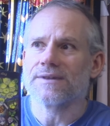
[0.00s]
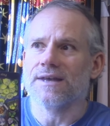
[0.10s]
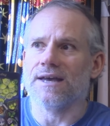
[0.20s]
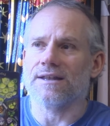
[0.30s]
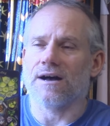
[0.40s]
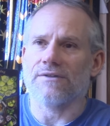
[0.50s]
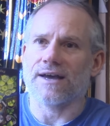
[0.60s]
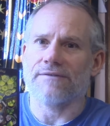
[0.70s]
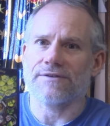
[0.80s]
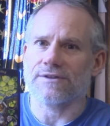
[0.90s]
and all the
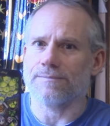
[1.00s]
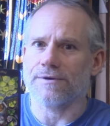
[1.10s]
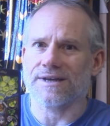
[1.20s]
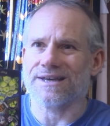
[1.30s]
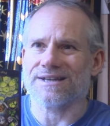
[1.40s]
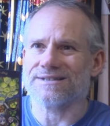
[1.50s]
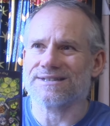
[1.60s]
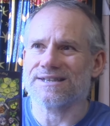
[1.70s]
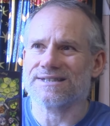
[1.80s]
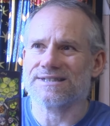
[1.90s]
effort they're putting in is
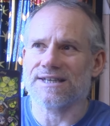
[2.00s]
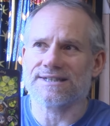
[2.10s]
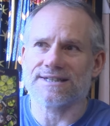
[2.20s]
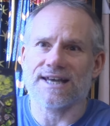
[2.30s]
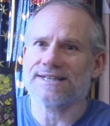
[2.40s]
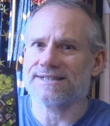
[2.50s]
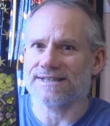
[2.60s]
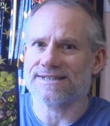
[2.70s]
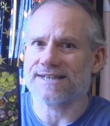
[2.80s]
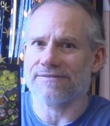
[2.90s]
it's, it's less
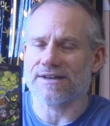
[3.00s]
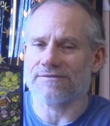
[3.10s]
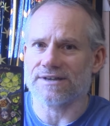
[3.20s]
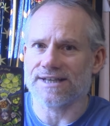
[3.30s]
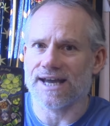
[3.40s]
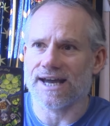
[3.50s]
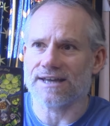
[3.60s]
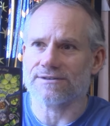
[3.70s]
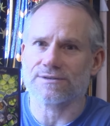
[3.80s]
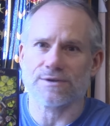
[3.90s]
than seven every day
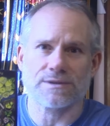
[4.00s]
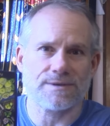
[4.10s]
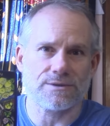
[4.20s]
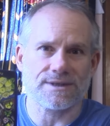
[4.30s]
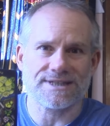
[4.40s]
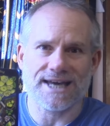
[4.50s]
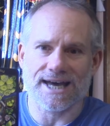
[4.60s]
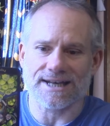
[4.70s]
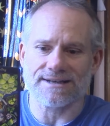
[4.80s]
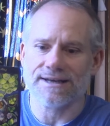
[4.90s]
and they're supposed to be doing
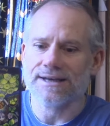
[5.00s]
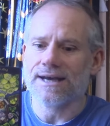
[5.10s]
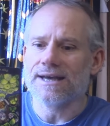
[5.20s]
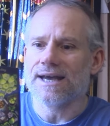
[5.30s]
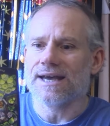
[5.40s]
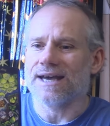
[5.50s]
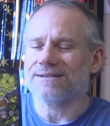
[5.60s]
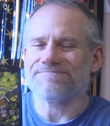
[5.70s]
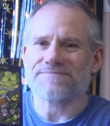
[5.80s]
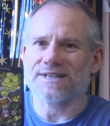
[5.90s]

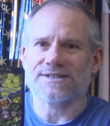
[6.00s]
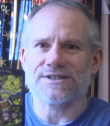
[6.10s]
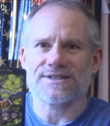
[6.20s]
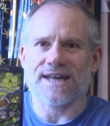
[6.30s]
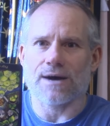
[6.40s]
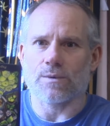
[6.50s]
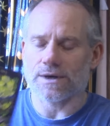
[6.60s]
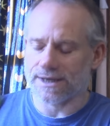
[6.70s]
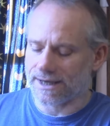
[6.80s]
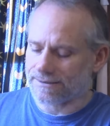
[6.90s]
10 it's just not
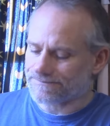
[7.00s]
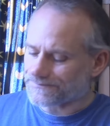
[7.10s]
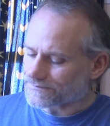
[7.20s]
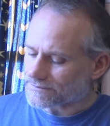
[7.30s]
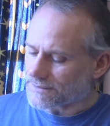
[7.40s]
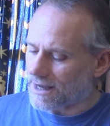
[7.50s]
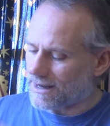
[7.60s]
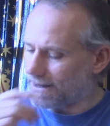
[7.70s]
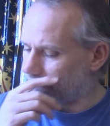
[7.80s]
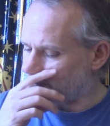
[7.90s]
working
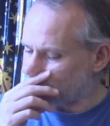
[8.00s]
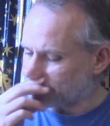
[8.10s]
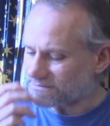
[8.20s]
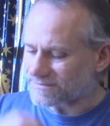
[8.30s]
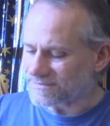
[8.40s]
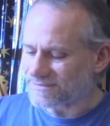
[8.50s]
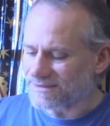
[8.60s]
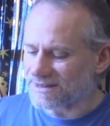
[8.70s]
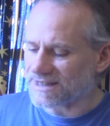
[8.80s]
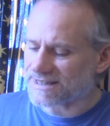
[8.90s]
um,
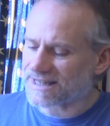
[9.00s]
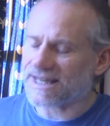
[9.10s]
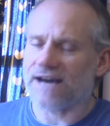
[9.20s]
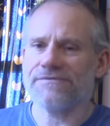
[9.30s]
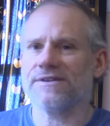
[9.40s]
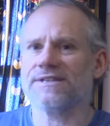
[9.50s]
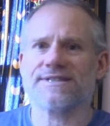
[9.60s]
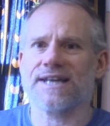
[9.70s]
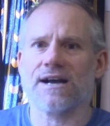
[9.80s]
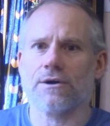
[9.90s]
it's like the effort is
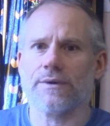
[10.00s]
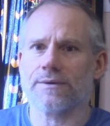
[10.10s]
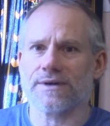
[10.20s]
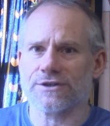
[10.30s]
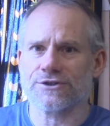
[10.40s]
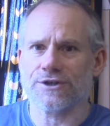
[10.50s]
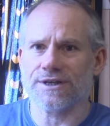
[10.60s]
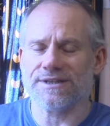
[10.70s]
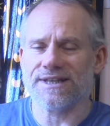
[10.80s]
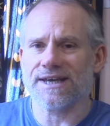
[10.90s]
not going where it
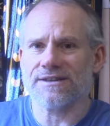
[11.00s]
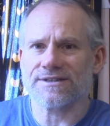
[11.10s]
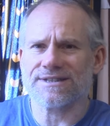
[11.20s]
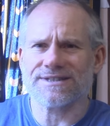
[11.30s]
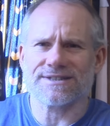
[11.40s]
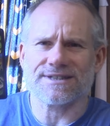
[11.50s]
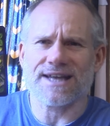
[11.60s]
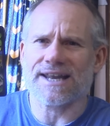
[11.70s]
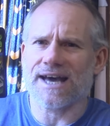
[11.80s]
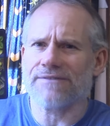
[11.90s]
should. The, there's a, there's a
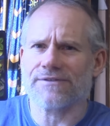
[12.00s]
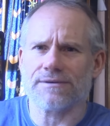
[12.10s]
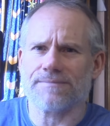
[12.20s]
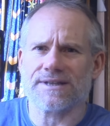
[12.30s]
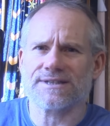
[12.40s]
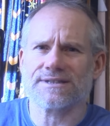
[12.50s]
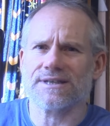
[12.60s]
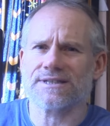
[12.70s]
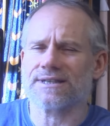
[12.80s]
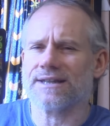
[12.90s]
lot of effort, but it's
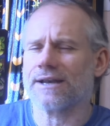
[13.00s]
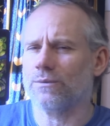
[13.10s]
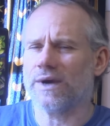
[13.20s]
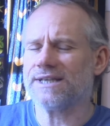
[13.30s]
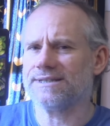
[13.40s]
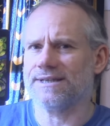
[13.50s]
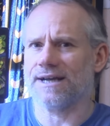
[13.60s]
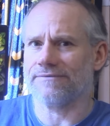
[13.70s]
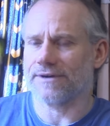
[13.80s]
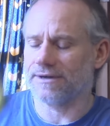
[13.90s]
it's a lot of wasted
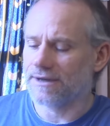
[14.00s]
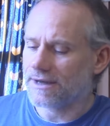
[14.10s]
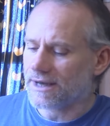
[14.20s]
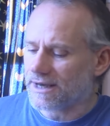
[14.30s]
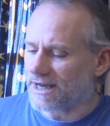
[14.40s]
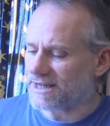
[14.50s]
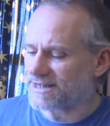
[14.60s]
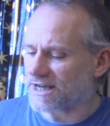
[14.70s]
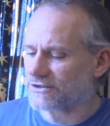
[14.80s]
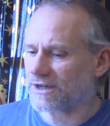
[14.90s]
effort, and it's
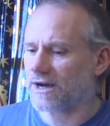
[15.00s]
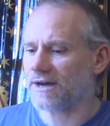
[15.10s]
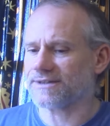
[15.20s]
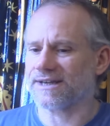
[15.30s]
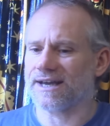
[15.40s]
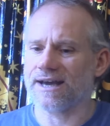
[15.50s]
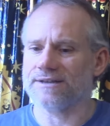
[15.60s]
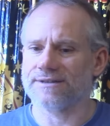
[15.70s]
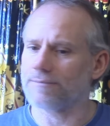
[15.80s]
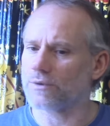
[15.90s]
actually
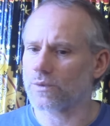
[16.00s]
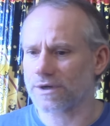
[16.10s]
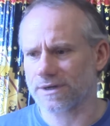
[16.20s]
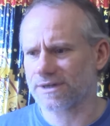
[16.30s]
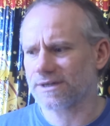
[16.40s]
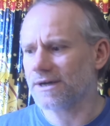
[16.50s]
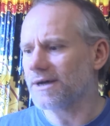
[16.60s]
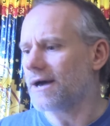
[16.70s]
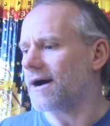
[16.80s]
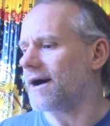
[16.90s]
causing double work,
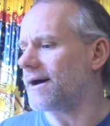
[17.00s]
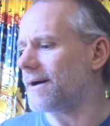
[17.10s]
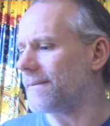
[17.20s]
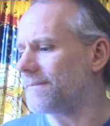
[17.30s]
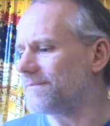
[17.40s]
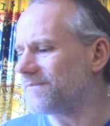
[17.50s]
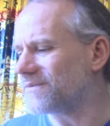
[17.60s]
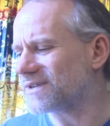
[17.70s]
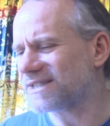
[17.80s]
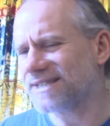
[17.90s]
um,
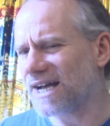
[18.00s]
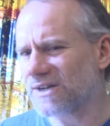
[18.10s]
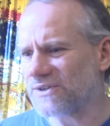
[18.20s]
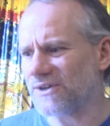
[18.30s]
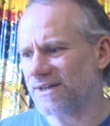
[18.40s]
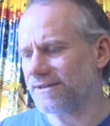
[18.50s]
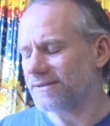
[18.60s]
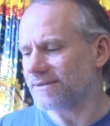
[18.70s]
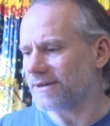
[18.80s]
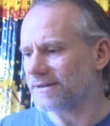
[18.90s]
which is not good.
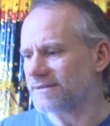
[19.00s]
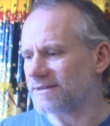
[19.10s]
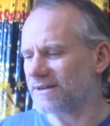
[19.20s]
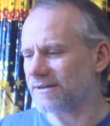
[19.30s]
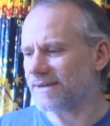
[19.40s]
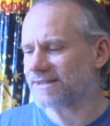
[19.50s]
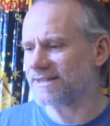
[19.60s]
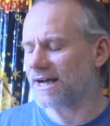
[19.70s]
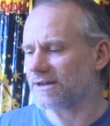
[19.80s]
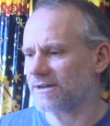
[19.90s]
You know what I mean? It's
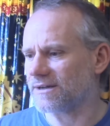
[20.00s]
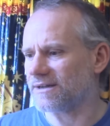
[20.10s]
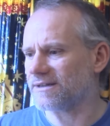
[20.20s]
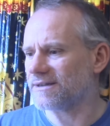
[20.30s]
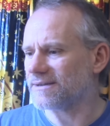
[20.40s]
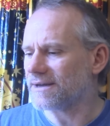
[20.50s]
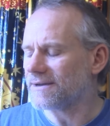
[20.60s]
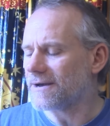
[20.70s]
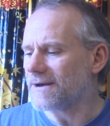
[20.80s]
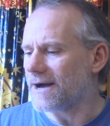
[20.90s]
not good.
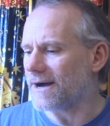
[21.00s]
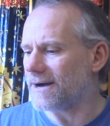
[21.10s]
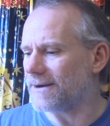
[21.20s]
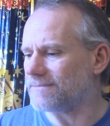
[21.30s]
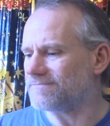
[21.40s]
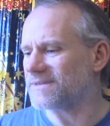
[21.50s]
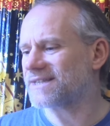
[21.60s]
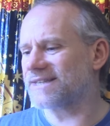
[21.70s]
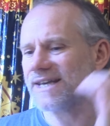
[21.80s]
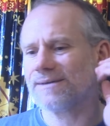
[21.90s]
Um,
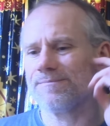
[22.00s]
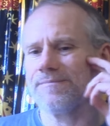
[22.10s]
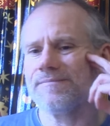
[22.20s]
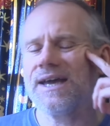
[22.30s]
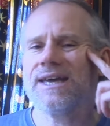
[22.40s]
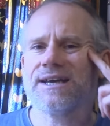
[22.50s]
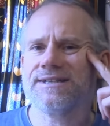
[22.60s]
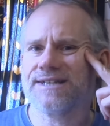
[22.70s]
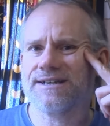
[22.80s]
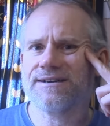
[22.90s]
it's like making a
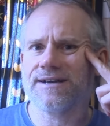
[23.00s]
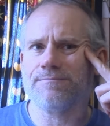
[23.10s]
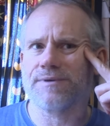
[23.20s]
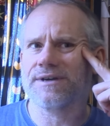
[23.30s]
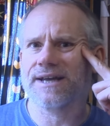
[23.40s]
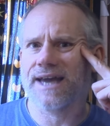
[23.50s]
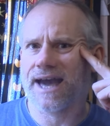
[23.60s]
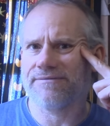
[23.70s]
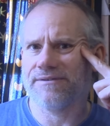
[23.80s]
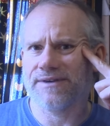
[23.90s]
dinner and burning
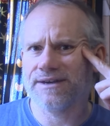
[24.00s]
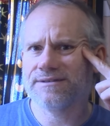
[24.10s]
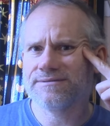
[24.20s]
half of it.